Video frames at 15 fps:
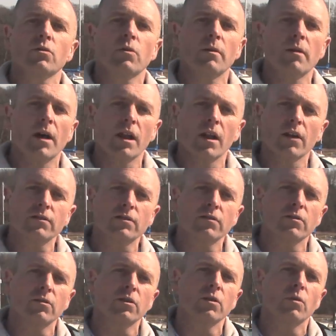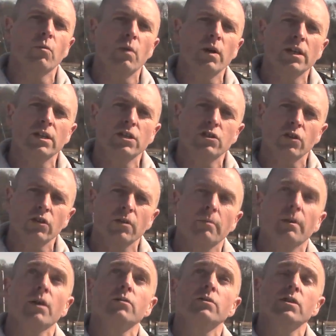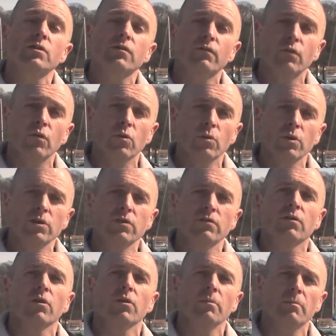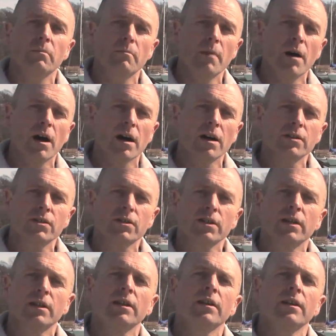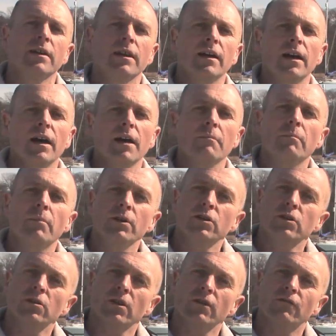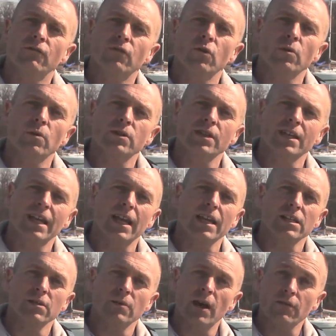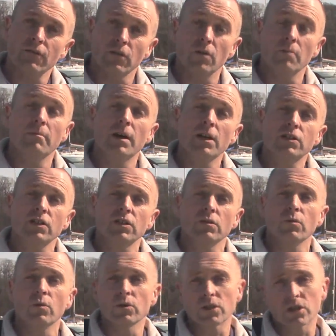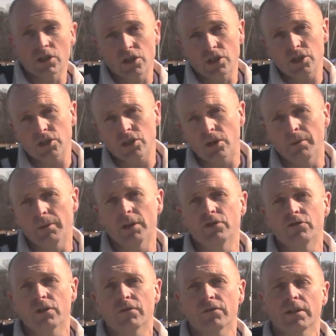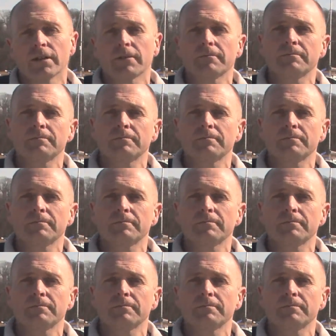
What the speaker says: a lot of the windage on the boat is forward. You've got the mast, but forwards again, you haven't got much in the water to stop her drifting.